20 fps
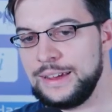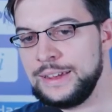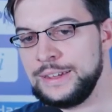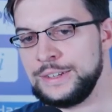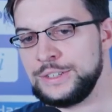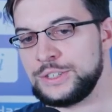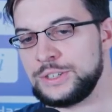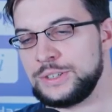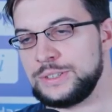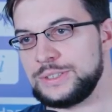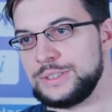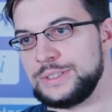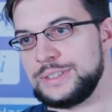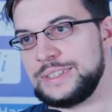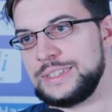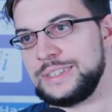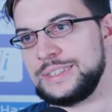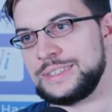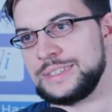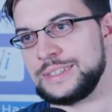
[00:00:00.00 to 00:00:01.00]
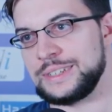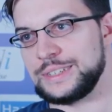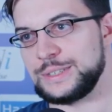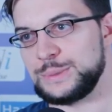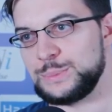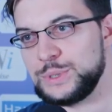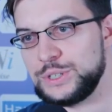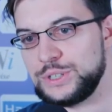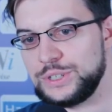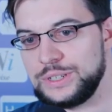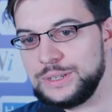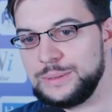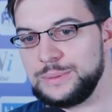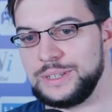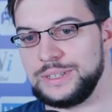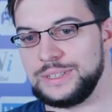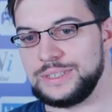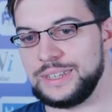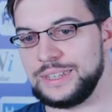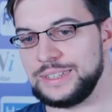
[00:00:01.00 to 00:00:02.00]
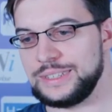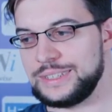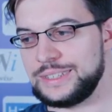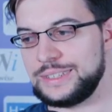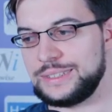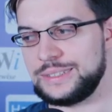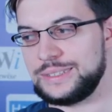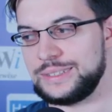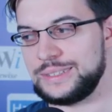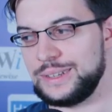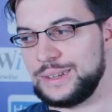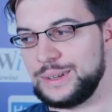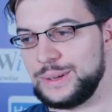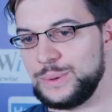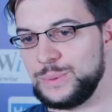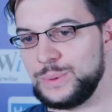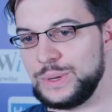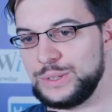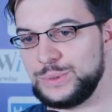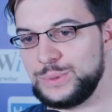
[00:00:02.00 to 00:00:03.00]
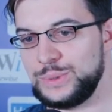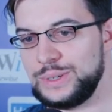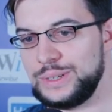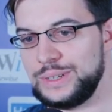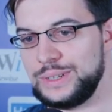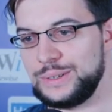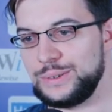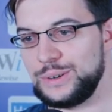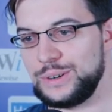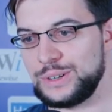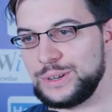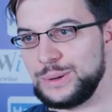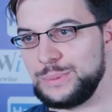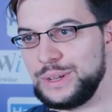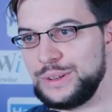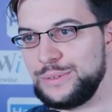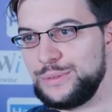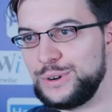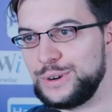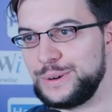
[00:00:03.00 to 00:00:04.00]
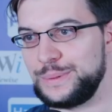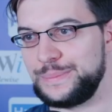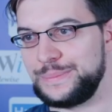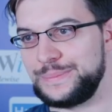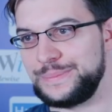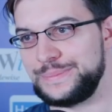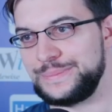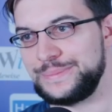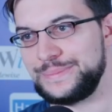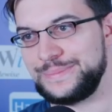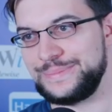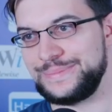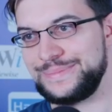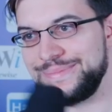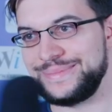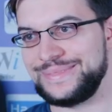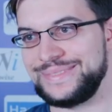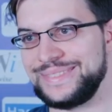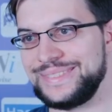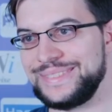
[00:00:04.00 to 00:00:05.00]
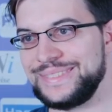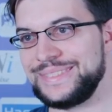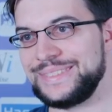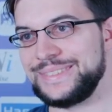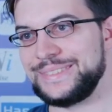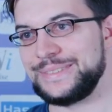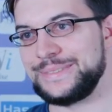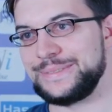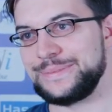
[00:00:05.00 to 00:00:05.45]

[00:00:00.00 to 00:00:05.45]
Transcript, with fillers: I enjoy the teasing, especially. I mean, that's uh, what we're all coming for. All right, we